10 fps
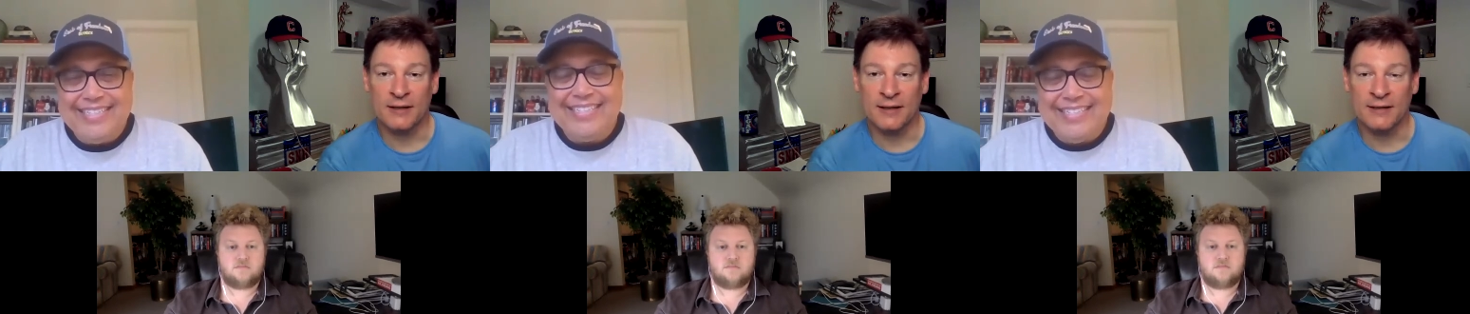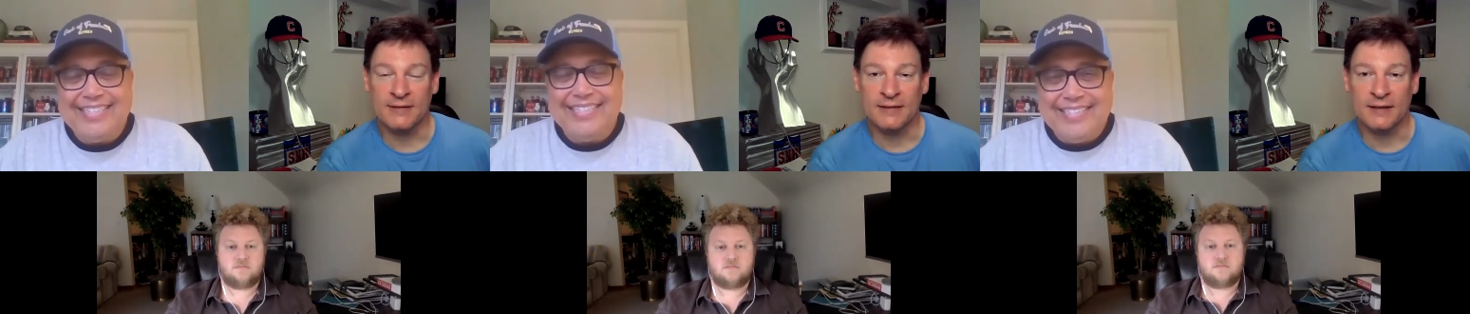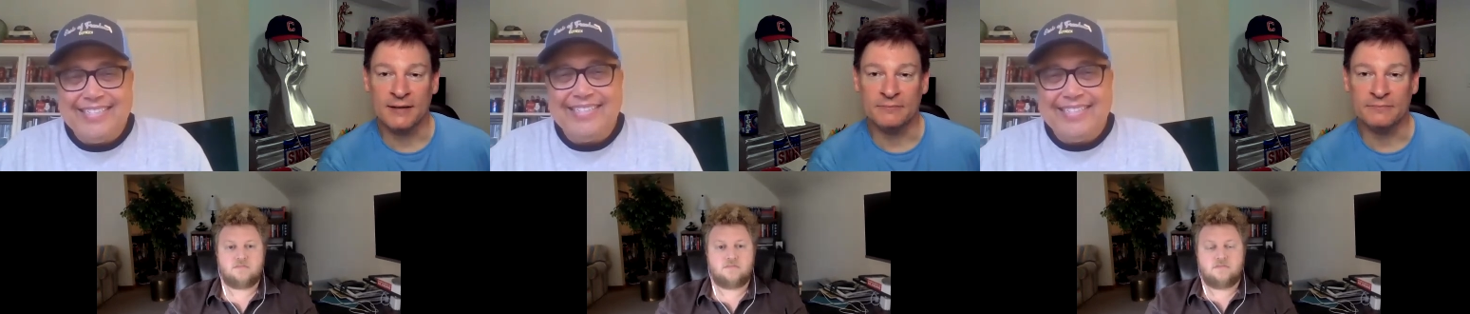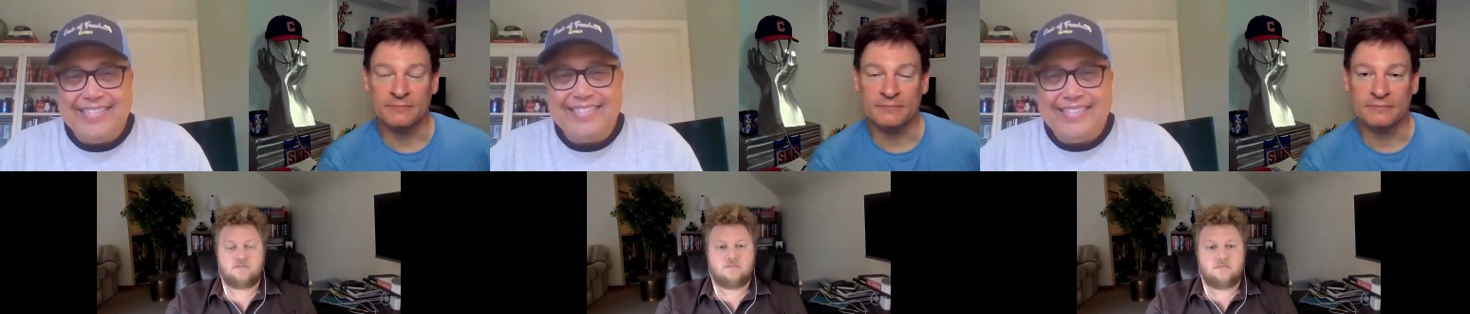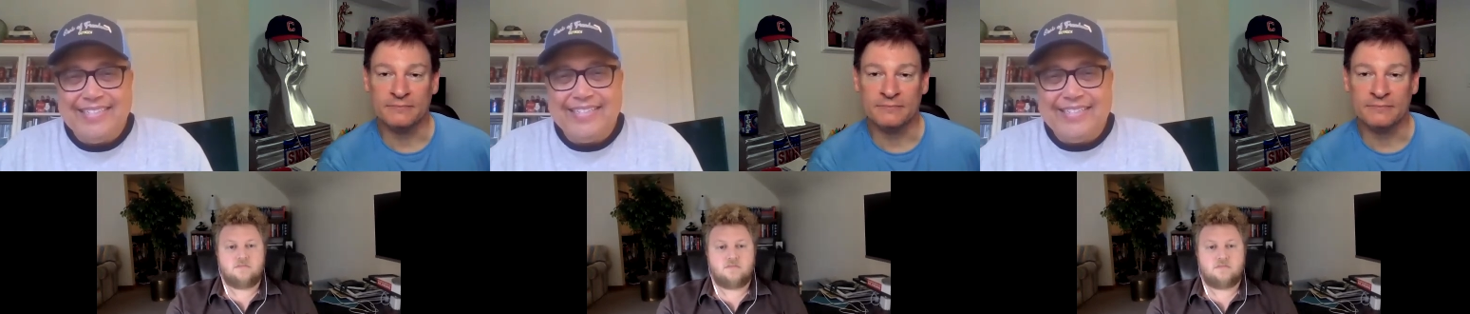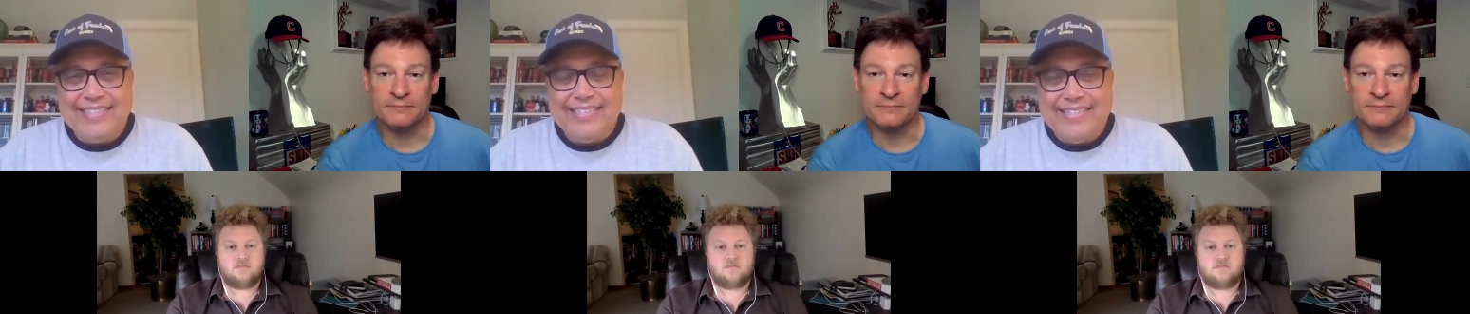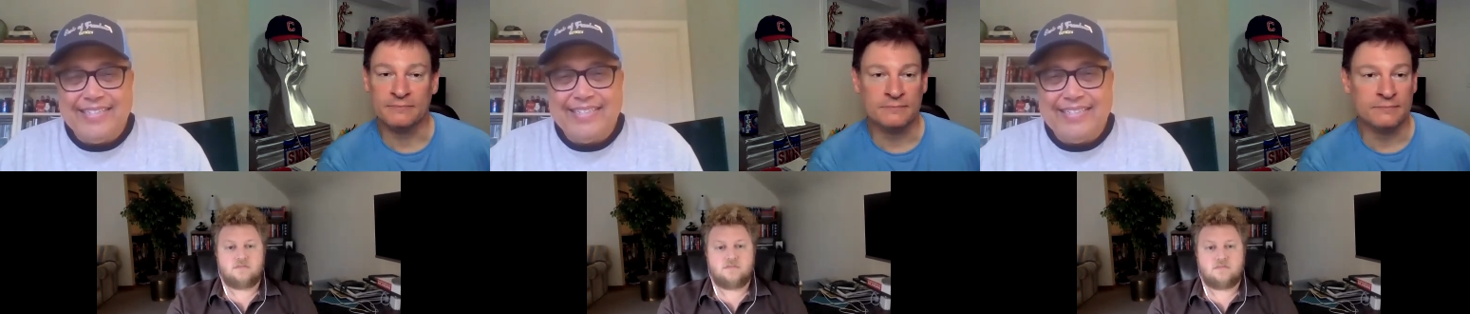Speaker 1: And um,
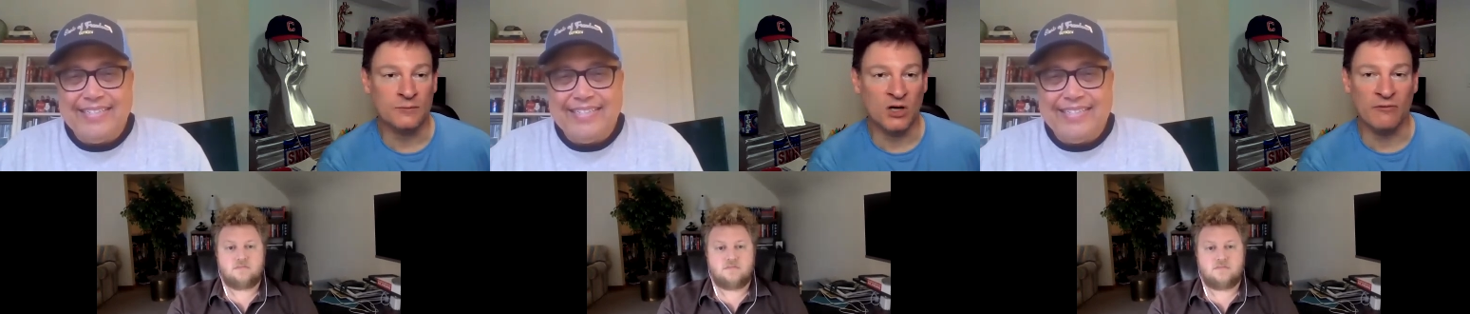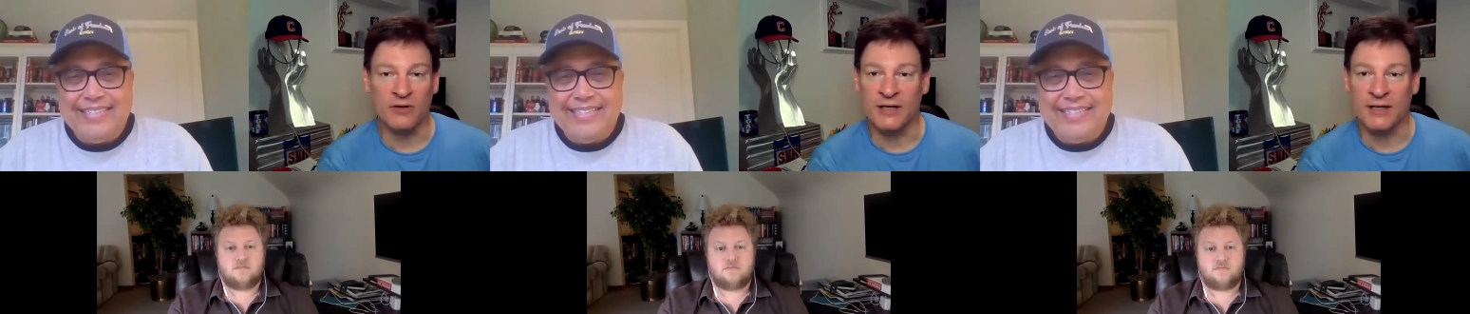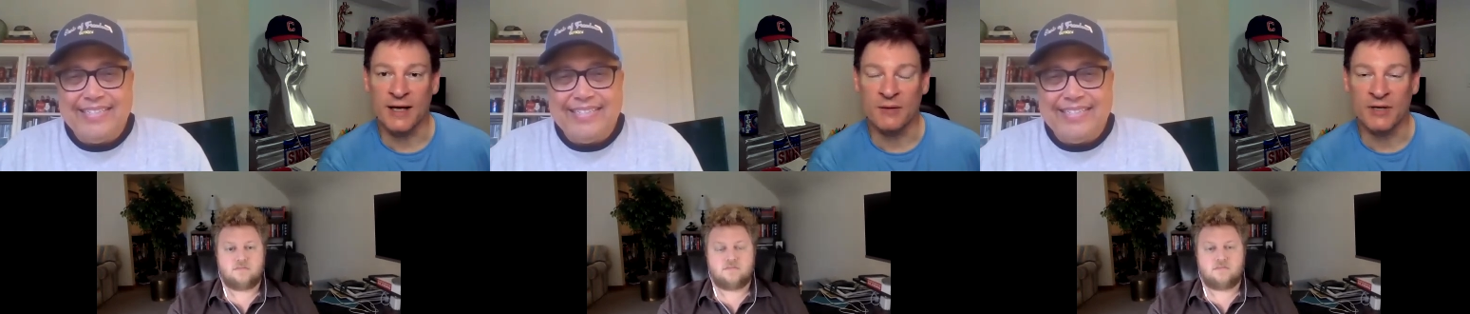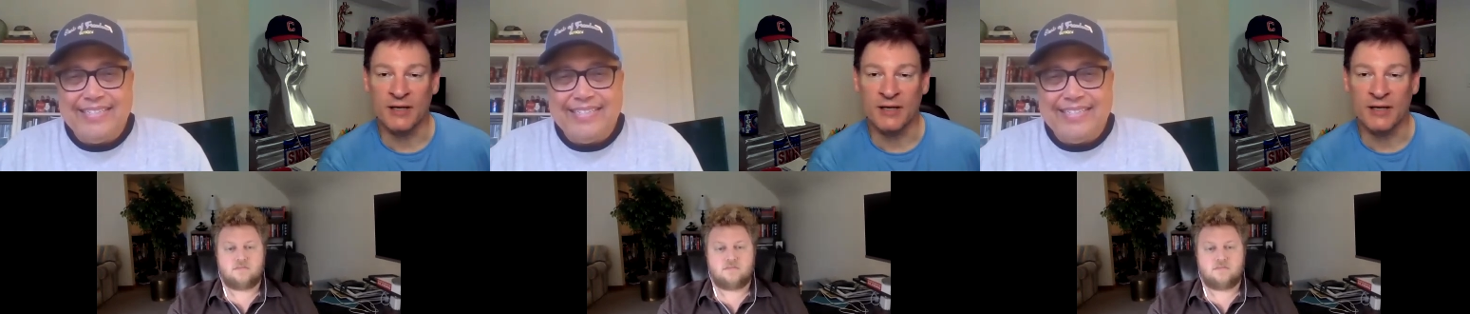whatever you need out of